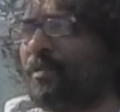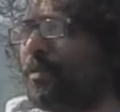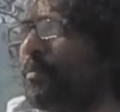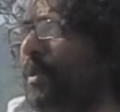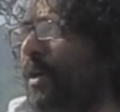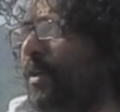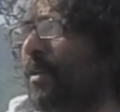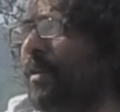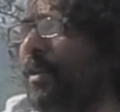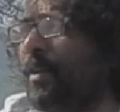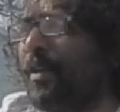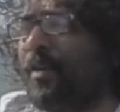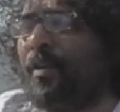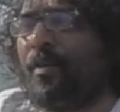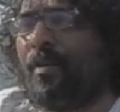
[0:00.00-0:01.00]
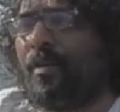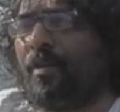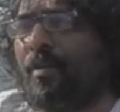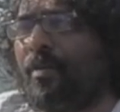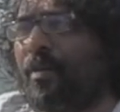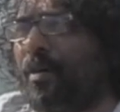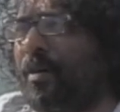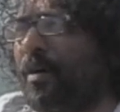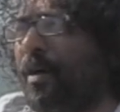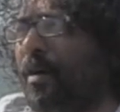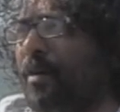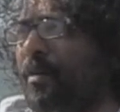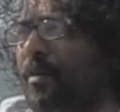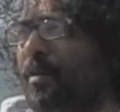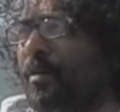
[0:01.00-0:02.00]
So my uh,
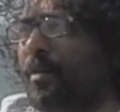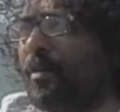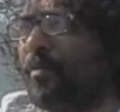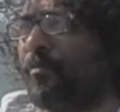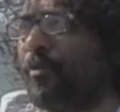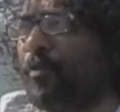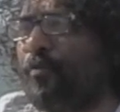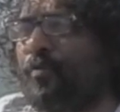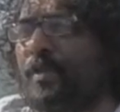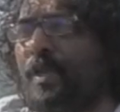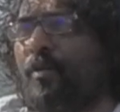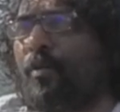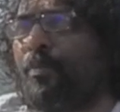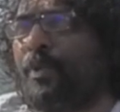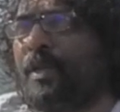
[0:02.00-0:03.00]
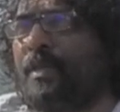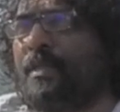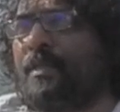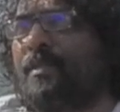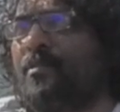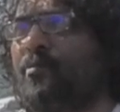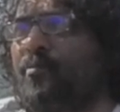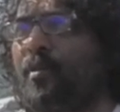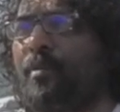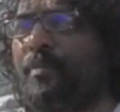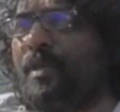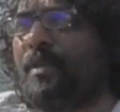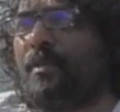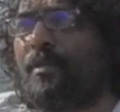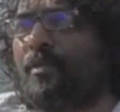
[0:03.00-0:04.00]
uh, views and opinions will
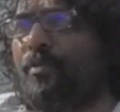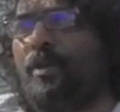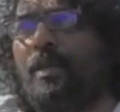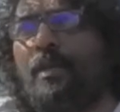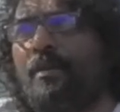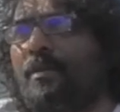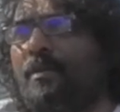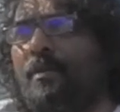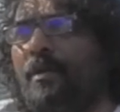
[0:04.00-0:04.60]
be unique.